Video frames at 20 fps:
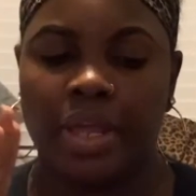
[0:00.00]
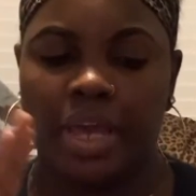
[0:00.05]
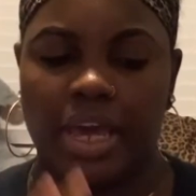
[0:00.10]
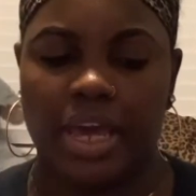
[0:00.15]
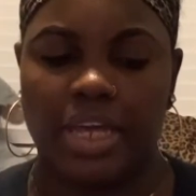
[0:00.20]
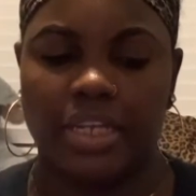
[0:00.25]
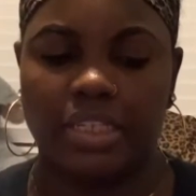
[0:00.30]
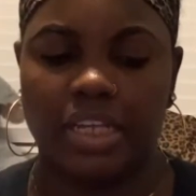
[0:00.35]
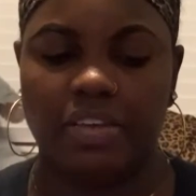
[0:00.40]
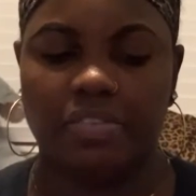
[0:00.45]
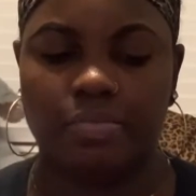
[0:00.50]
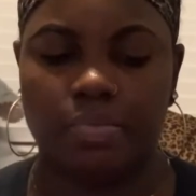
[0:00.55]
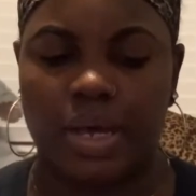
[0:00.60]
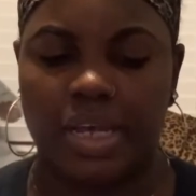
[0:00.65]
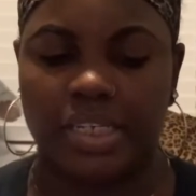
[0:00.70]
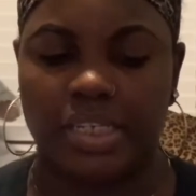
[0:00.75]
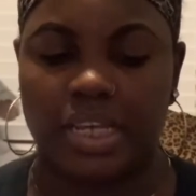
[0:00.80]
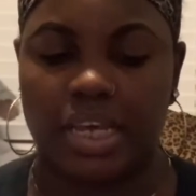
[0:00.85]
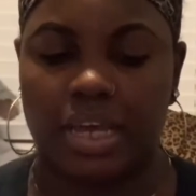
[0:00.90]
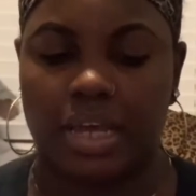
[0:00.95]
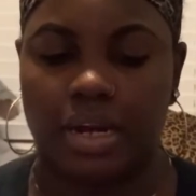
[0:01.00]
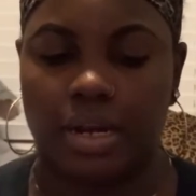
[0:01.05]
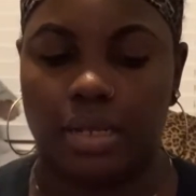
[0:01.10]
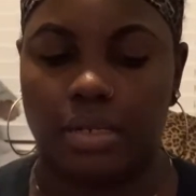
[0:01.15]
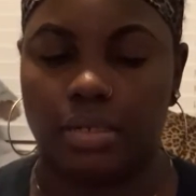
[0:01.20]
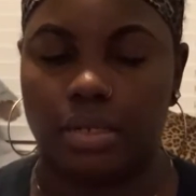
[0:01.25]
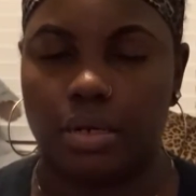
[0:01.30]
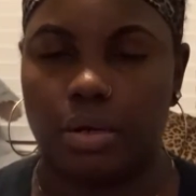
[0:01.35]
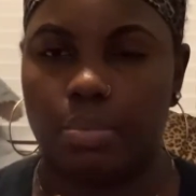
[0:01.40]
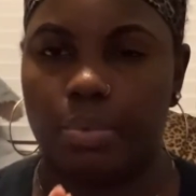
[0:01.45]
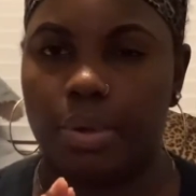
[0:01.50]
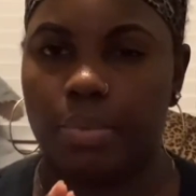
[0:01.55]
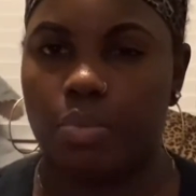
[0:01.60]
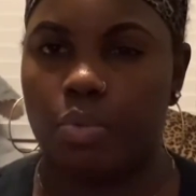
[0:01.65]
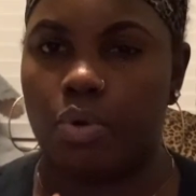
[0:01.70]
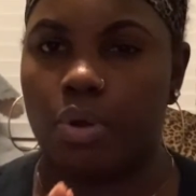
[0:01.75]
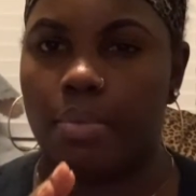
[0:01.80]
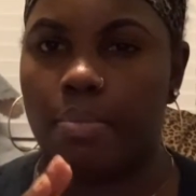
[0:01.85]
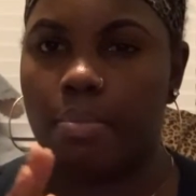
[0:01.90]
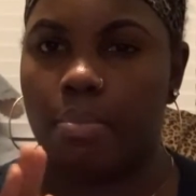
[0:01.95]
It leaves my skin a little bit
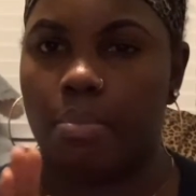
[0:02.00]
more